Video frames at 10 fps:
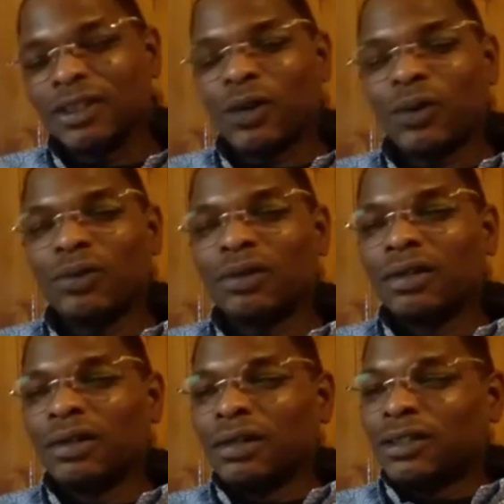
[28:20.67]
So
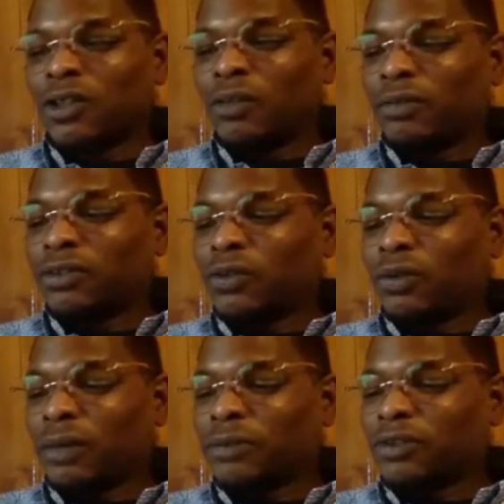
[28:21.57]

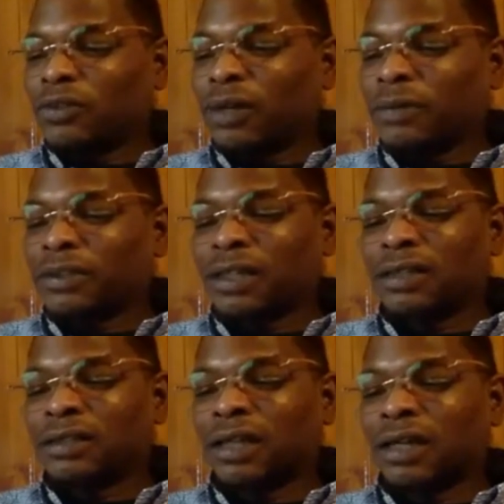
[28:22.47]
what I'm saying
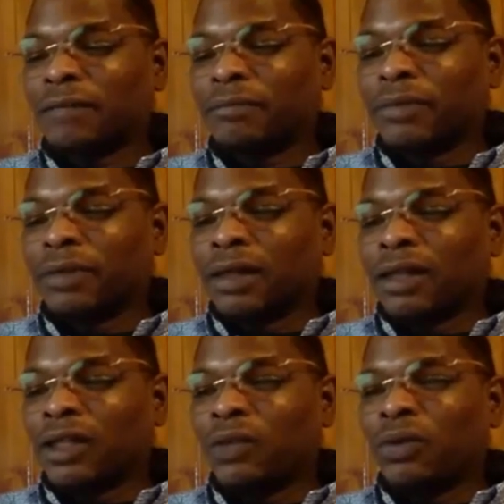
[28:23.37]
is that,
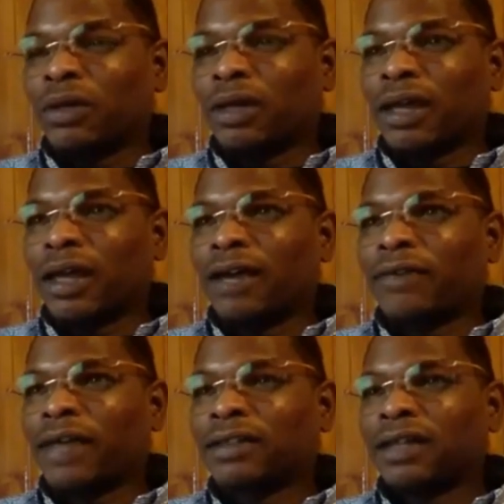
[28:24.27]
like, you want to have,
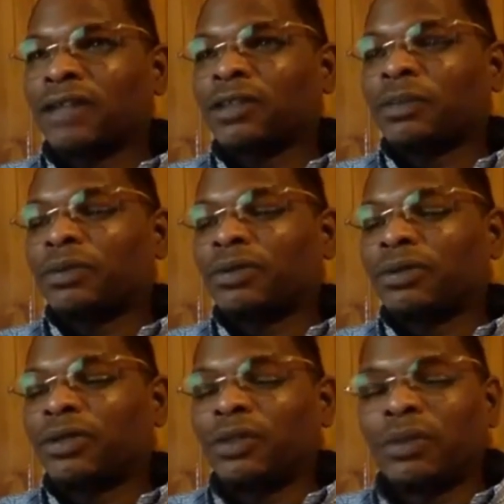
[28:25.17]
as an
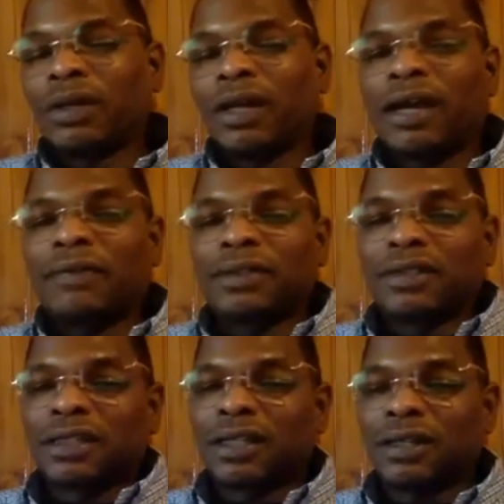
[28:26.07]
entrepreneur, you want to have the
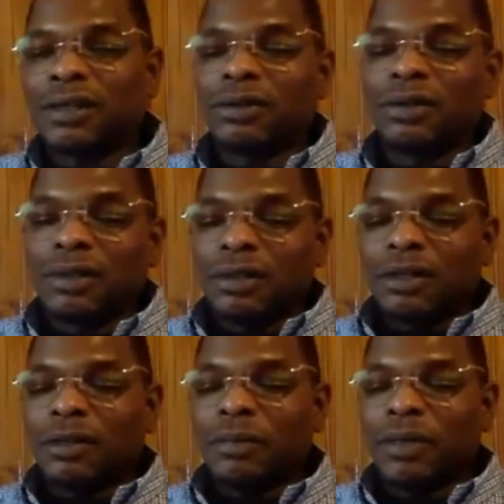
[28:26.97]
skill
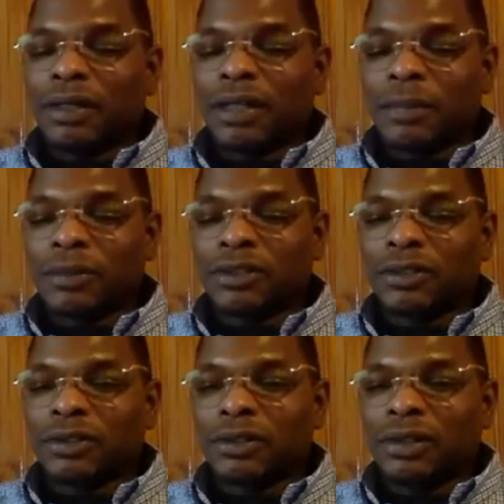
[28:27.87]
of being able
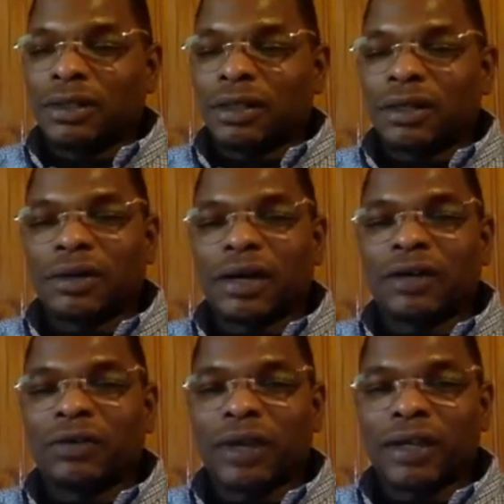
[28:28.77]
to learn how
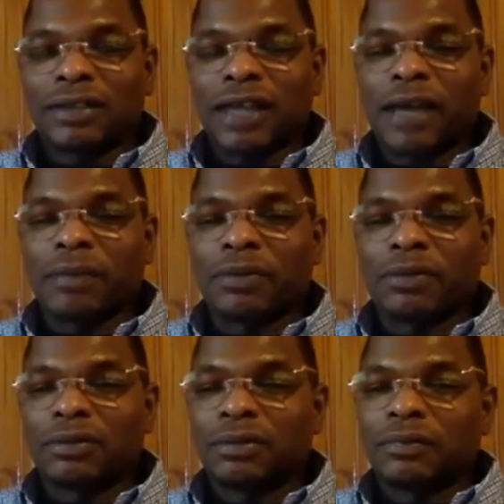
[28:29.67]
to raise
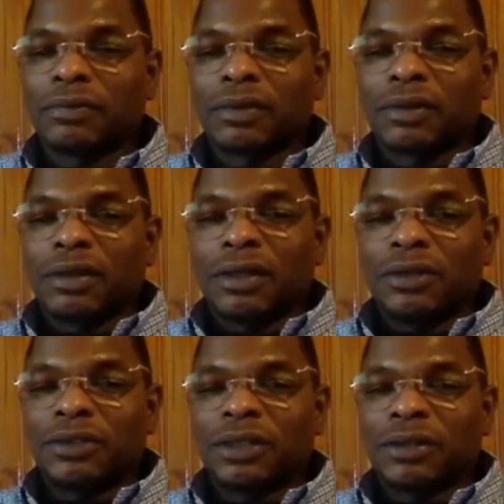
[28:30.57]
capital.
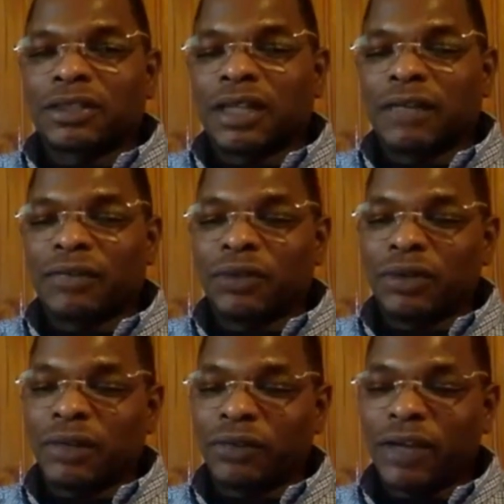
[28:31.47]
You see what I'm saying?
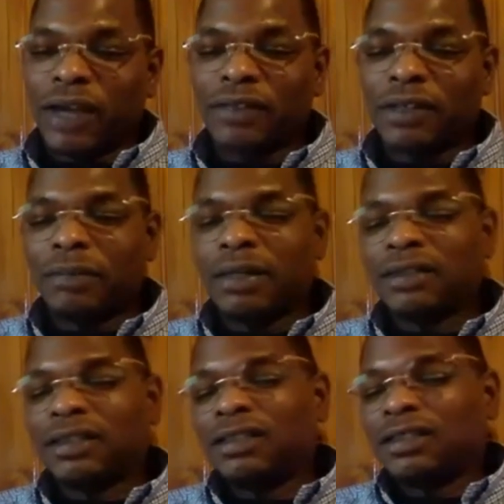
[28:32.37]
If you have the
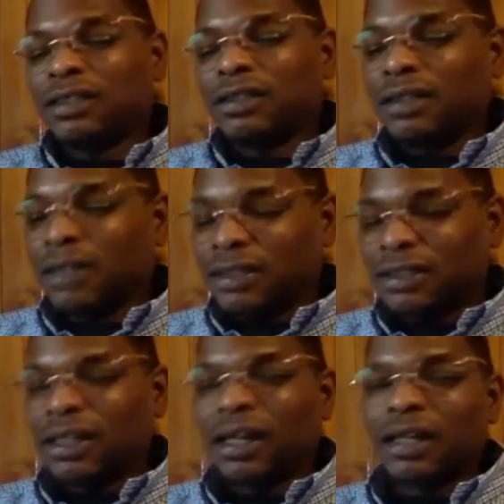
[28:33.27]
ability to
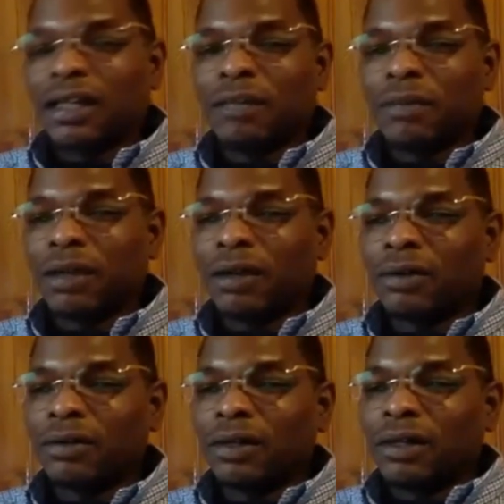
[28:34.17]
send out an
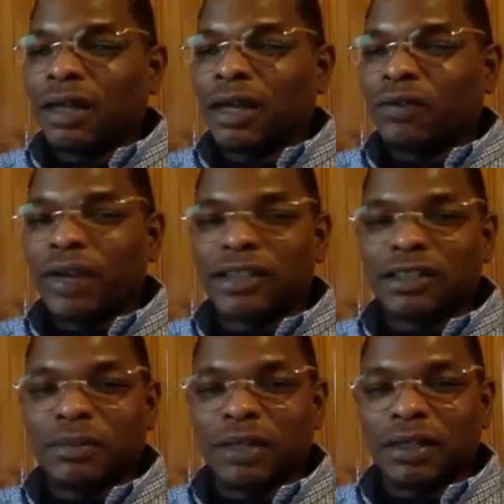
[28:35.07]
email and raise
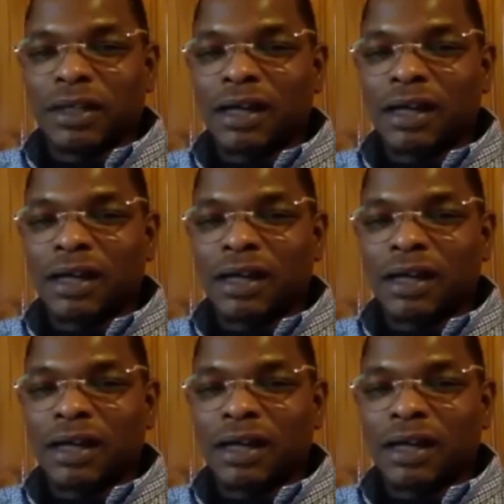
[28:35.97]
$1 million